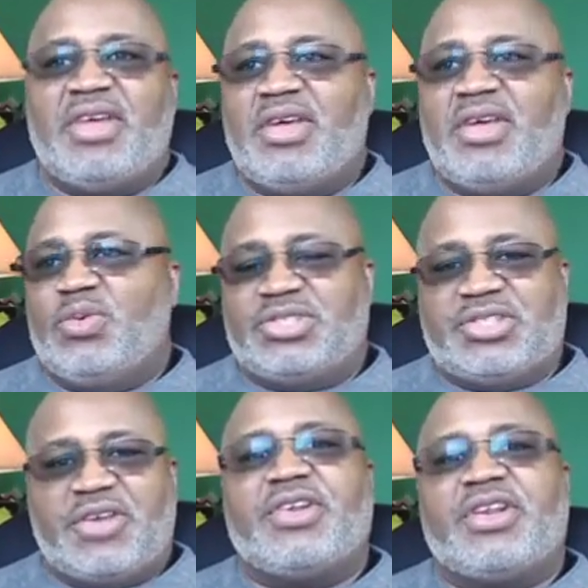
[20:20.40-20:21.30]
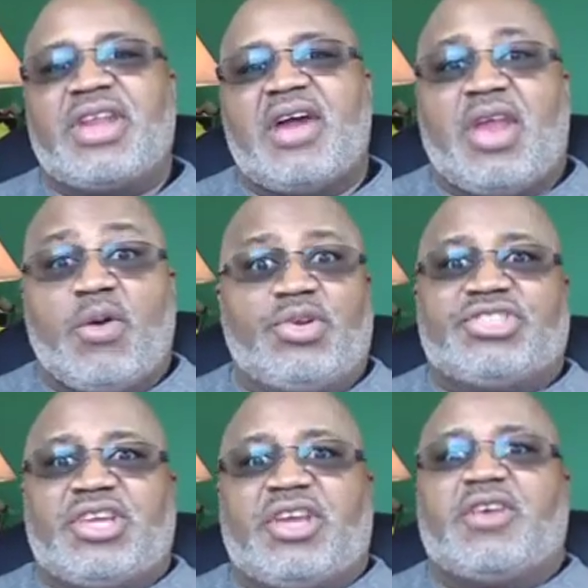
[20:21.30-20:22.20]
was different now, and I want to
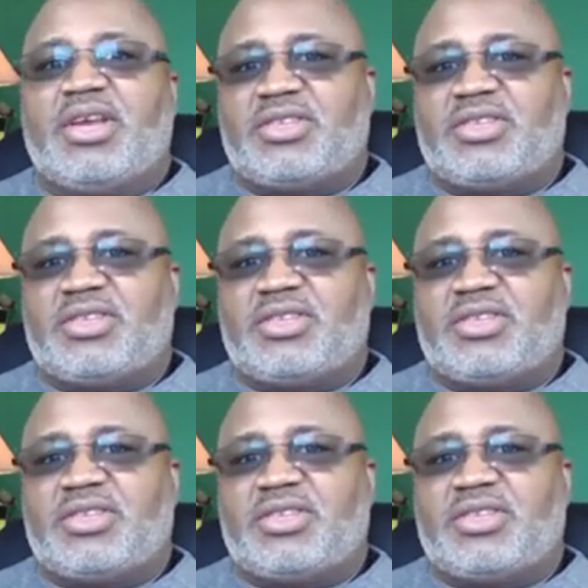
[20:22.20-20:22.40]
share. My